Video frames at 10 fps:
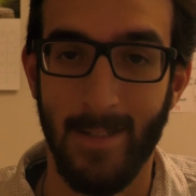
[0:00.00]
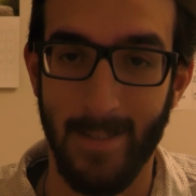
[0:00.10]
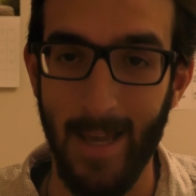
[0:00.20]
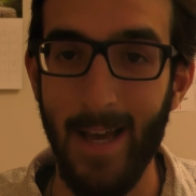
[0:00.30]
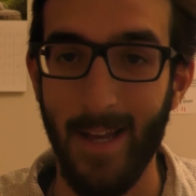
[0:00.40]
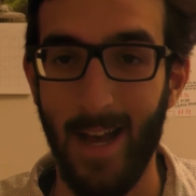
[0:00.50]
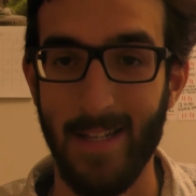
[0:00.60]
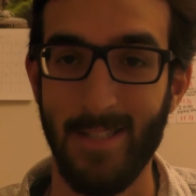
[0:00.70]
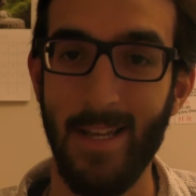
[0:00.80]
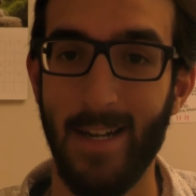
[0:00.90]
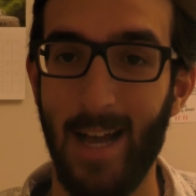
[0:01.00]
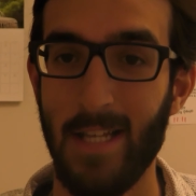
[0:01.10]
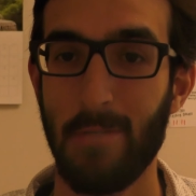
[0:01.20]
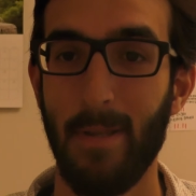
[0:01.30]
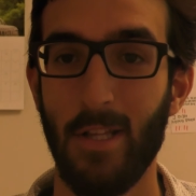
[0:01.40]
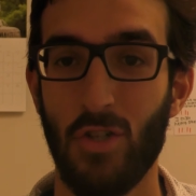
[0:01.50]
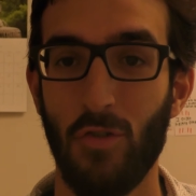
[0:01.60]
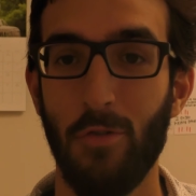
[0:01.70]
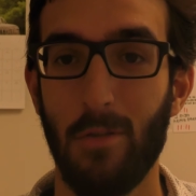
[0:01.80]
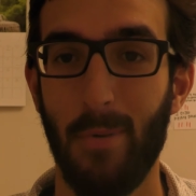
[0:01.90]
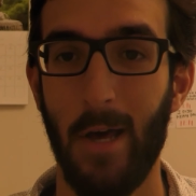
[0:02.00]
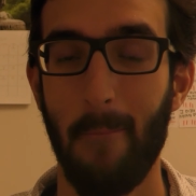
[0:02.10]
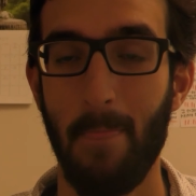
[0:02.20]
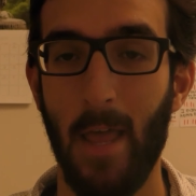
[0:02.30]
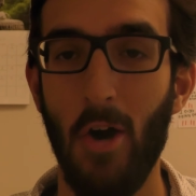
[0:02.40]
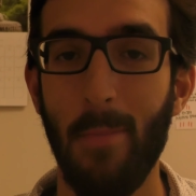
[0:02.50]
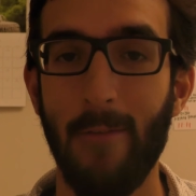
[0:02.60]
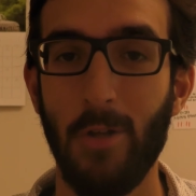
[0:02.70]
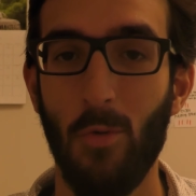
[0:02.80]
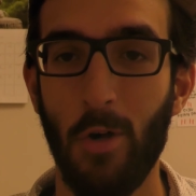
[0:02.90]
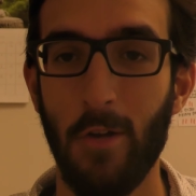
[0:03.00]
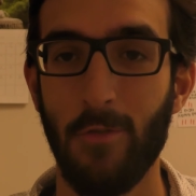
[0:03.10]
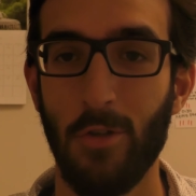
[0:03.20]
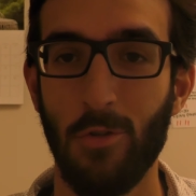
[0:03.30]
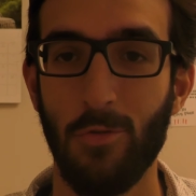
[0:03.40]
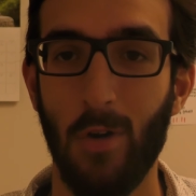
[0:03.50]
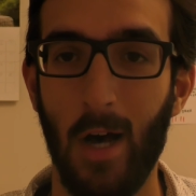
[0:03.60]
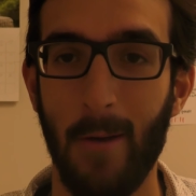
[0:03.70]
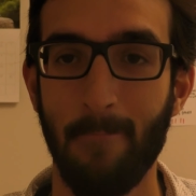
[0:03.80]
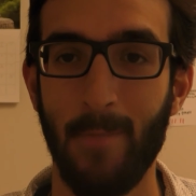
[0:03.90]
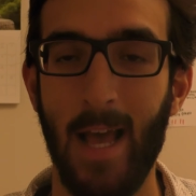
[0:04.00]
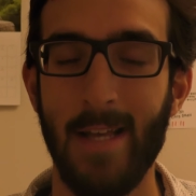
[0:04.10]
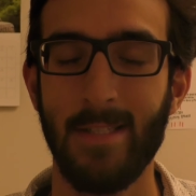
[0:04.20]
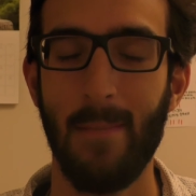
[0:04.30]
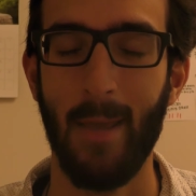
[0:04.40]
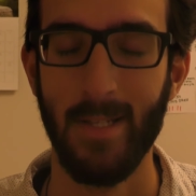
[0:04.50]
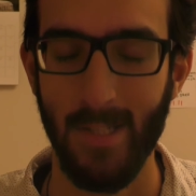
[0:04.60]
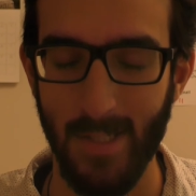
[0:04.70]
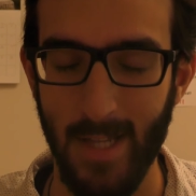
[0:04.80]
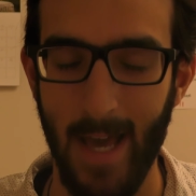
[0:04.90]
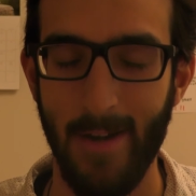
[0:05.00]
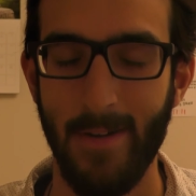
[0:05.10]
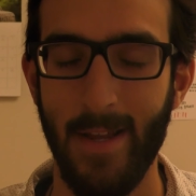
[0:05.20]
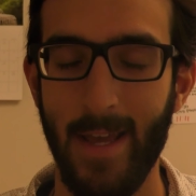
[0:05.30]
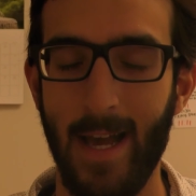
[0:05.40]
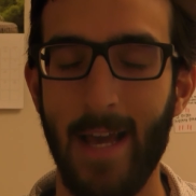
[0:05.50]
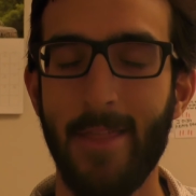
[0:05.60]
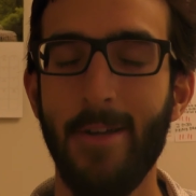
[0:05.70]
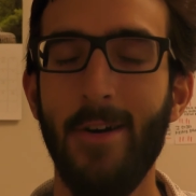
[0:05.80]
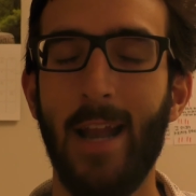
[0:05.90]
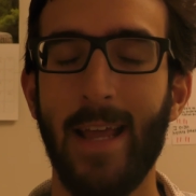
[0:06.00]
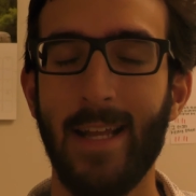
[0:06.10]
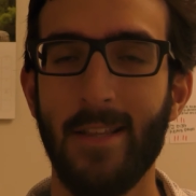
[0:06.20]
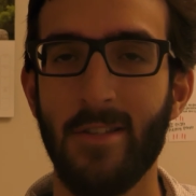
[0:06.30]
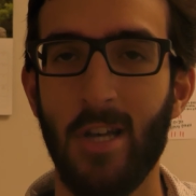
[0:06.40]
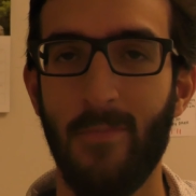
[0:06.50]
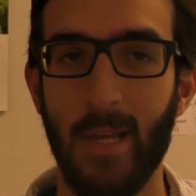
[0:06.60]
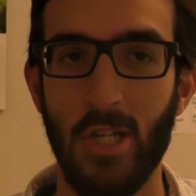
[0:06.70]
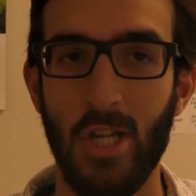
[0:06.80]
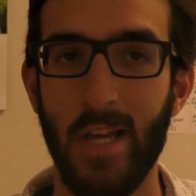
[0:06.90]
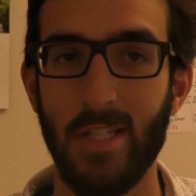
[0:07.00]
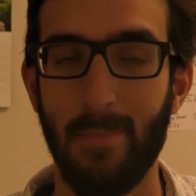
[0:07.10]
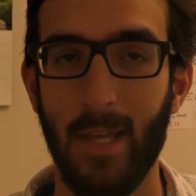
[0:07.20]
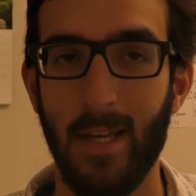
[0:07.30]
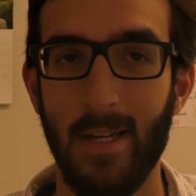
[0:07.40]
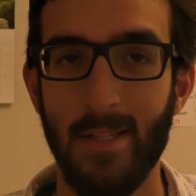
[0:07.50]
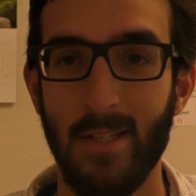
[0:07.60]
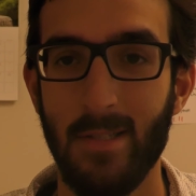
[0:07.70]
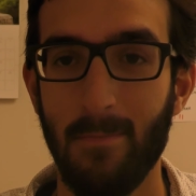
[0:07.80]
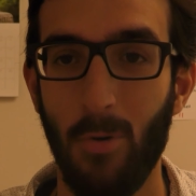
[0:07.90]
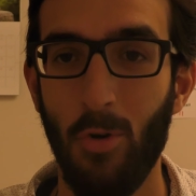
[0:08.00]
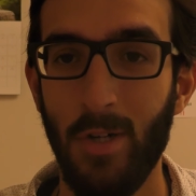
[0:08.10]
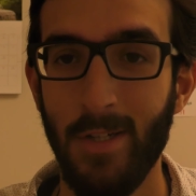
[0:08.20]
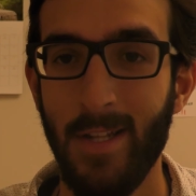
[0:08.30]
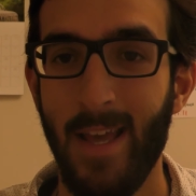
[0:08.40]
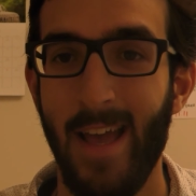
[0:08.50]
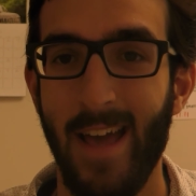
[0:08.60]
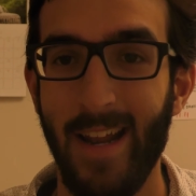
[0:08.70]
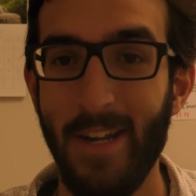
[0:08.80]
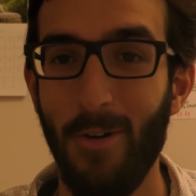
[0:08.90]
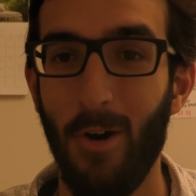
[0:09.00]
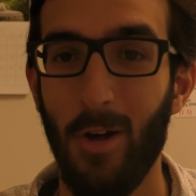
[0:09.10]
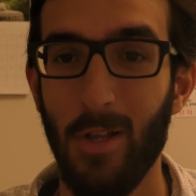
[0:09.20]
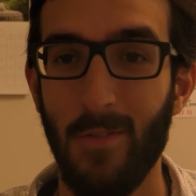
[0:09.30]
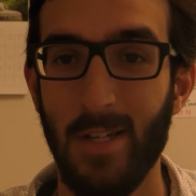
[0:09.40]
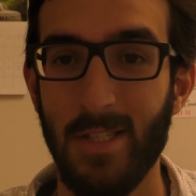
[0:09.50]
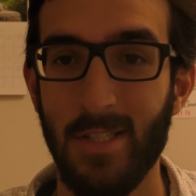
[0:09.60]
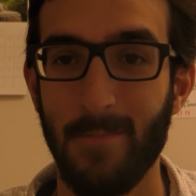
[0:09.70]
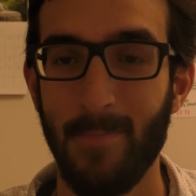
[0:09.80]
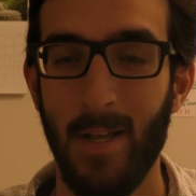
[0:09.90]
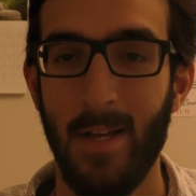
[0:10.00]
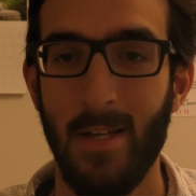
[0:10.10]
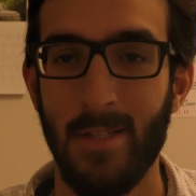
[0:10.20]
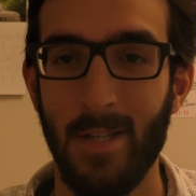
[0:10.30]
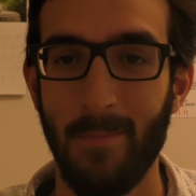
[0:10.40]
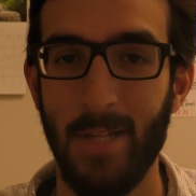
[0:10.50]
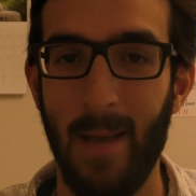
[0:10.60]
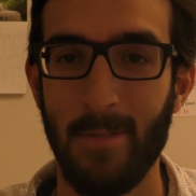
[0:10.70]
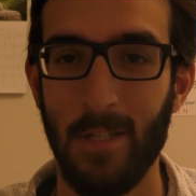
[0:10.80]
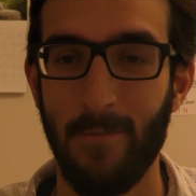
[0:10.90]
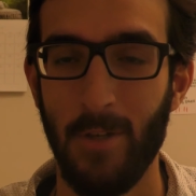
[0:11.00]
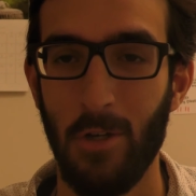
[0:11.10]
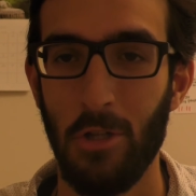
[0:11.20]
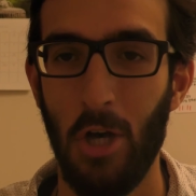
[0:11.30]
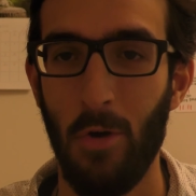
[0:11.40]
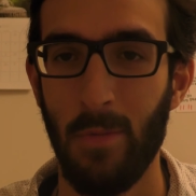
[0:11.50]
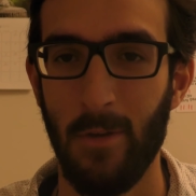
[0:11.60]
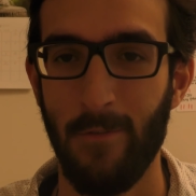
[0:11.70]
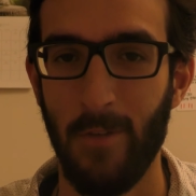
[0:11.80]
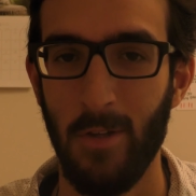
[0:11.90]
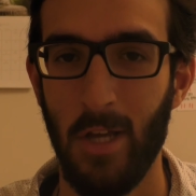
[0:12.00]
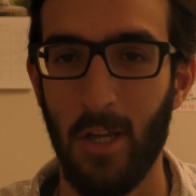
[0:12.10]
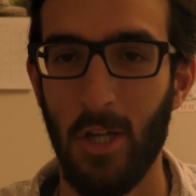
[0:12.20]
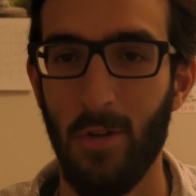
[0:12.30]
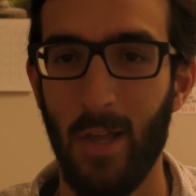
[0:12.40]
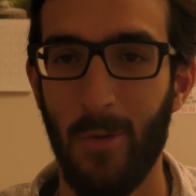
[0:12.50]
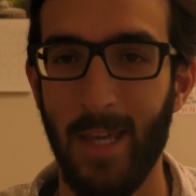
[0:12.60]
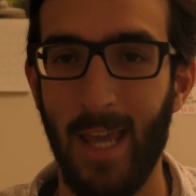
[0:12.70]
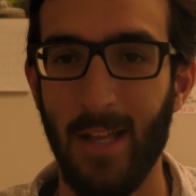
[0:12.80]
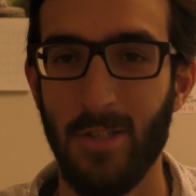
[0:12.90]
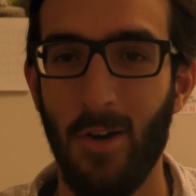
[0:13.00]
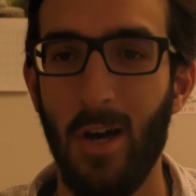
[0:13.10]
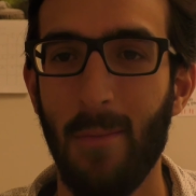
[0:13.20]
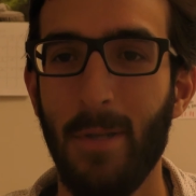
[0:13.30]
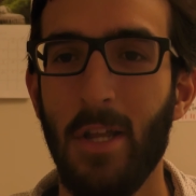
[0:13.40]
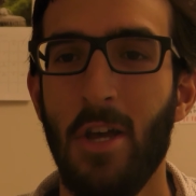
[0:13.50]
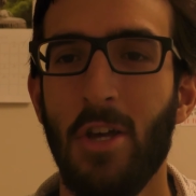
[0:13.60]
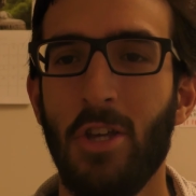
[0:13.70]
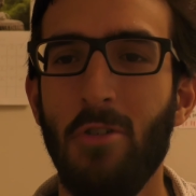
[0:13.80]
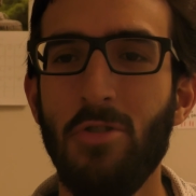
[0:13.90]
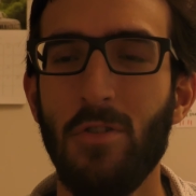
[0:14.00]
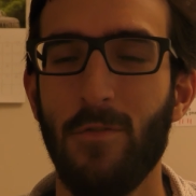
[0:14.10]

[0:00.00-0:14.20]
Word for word: Yeah, I said it. I speak the truth, but I hope every one of you um, has an amazing Saturday. I thought I get this off my chest because it's important, and I know all sometimes can feel alone and we feel like, you know, like we can't talk, but use your